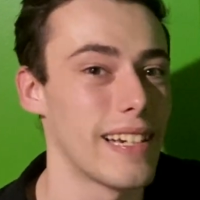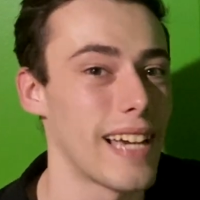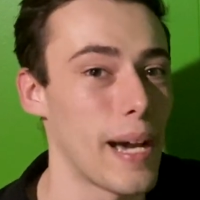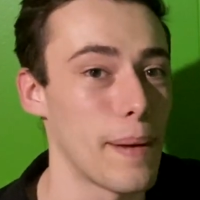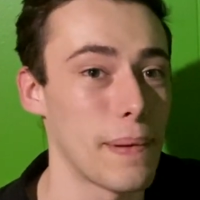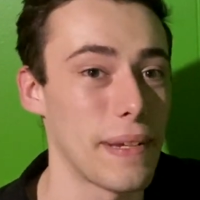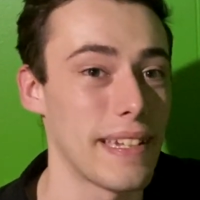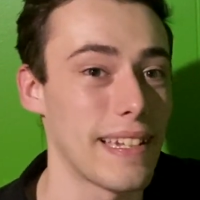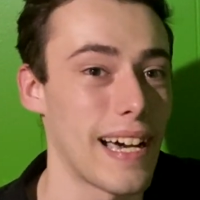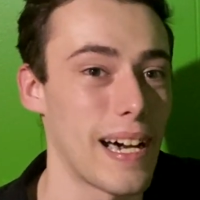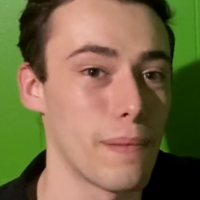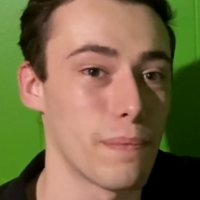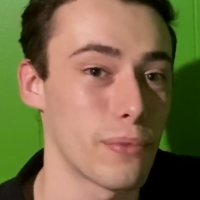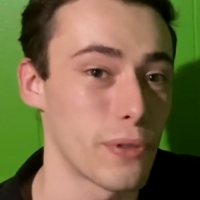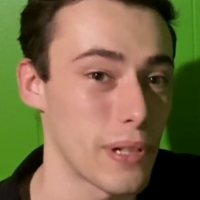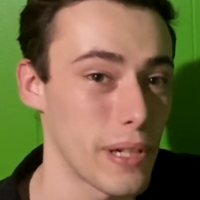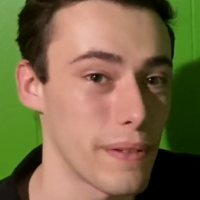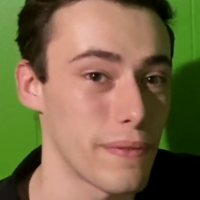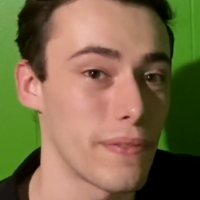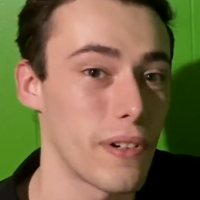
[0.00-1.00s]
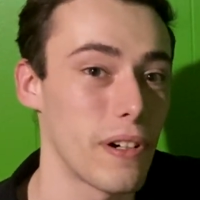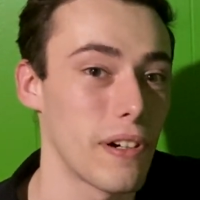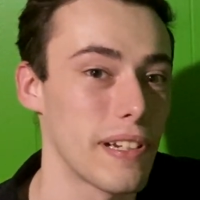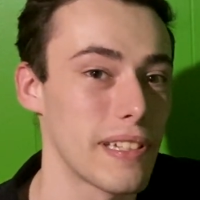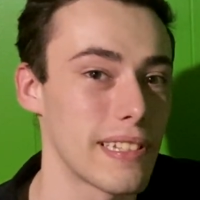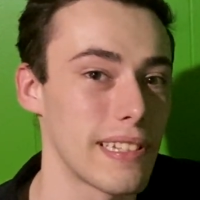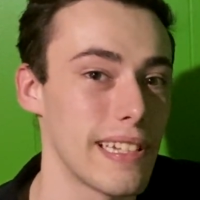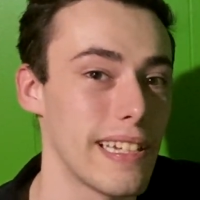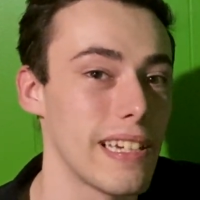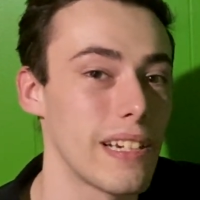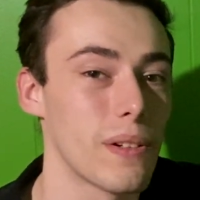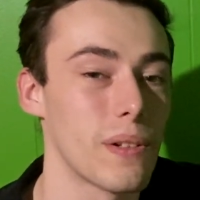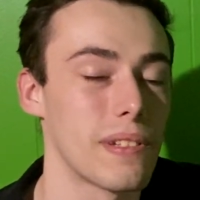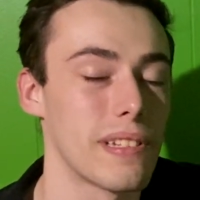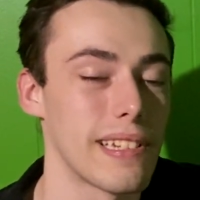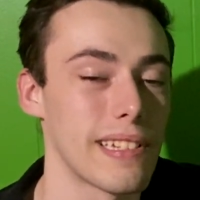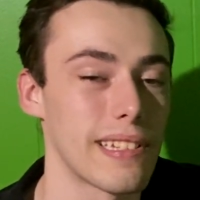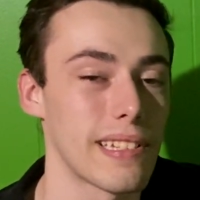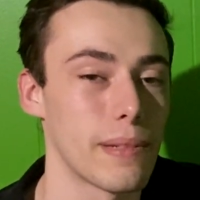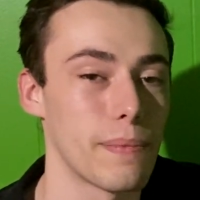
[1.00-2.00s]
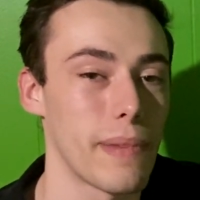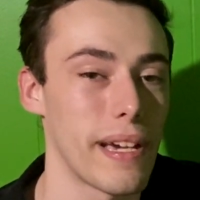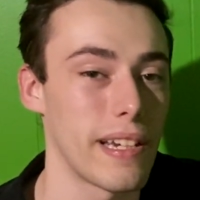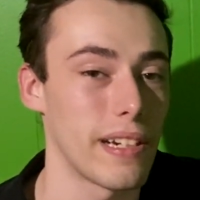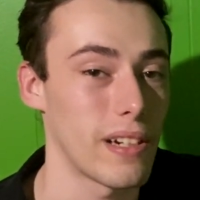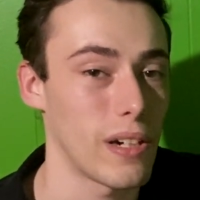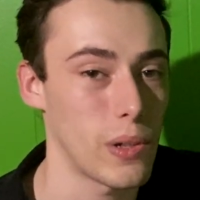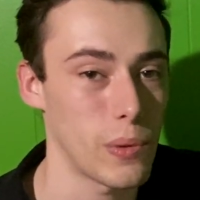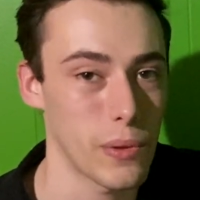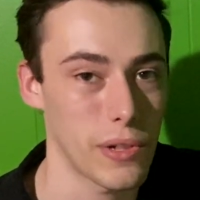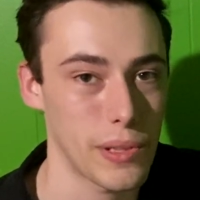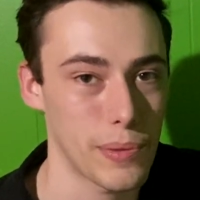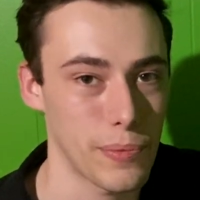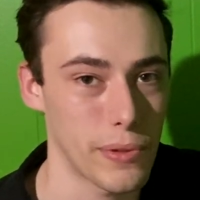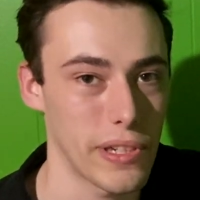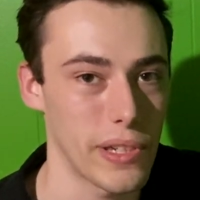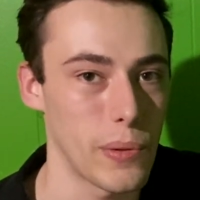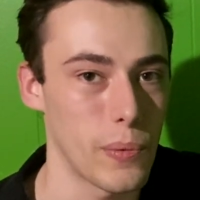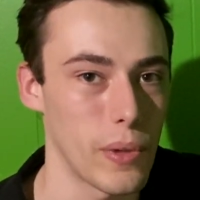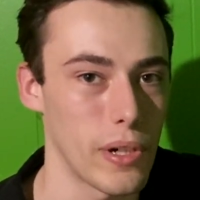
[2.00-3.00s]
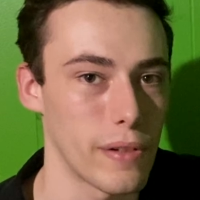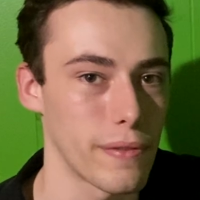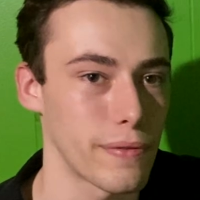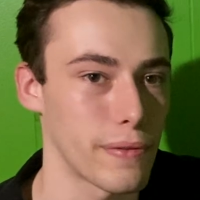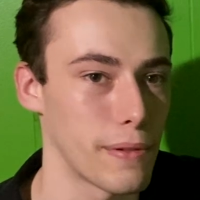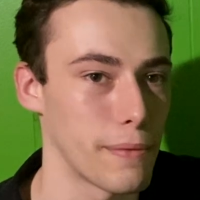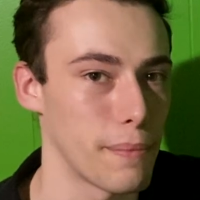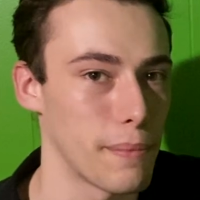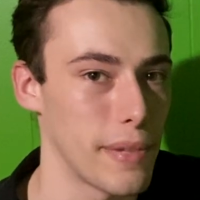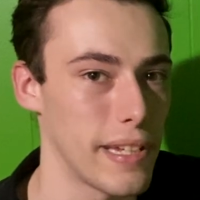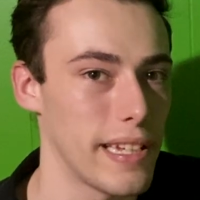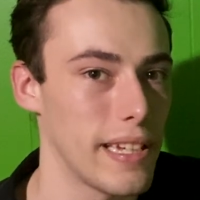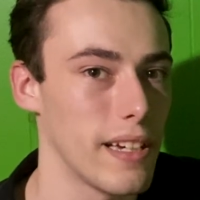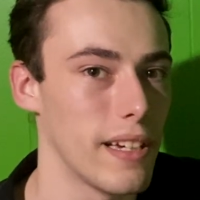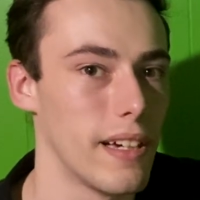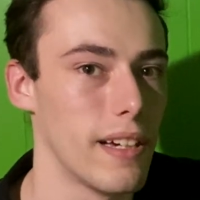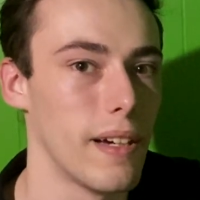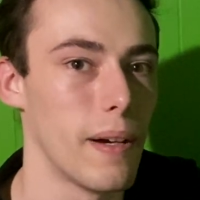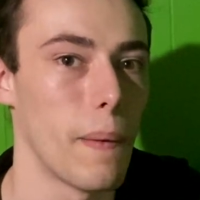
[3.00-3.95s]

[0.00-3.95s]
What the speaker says: I mean, I'm pretty far into the ecosystem and it all works pretty well for me.